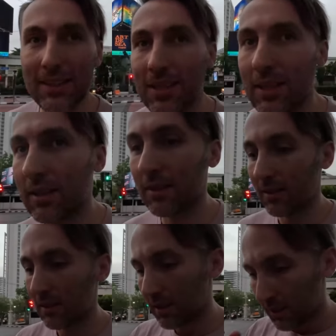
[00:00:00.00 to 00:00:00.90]

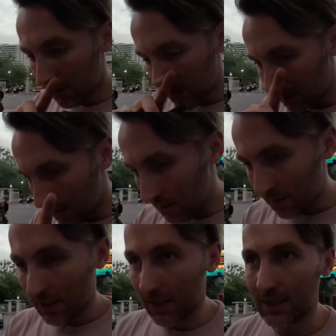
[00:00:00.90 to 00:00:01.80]

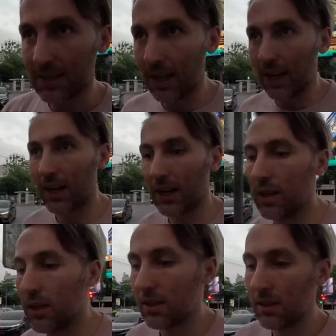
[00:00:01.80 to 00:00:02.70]
So this
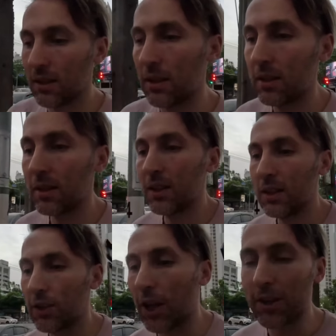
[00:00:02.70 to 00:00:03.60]
uh,
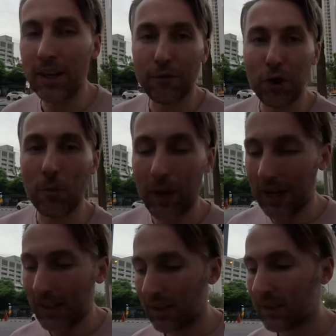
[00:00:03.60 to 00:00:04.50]
now that I've got
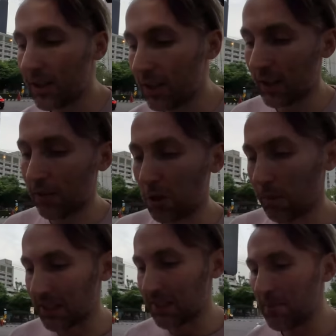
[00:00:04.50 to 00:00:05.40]
my now that I've got
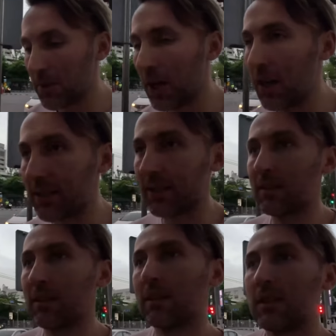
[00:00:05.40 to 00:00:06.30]
my SIM card
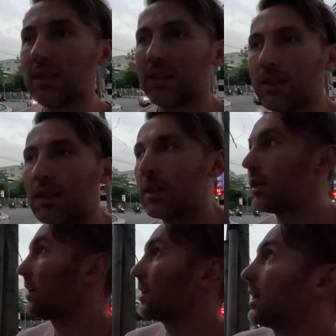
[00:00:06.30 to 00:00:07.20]

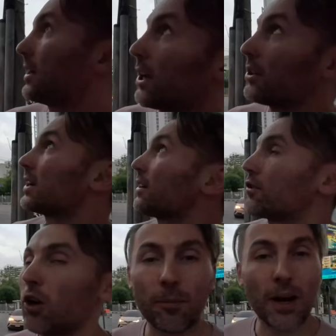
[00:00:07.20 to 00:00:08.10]
and now that
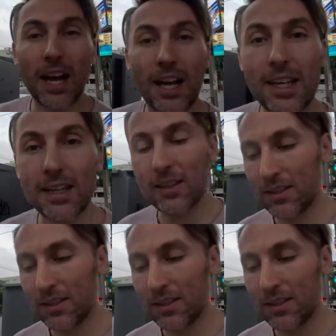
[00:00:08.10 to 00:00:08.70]
I've got my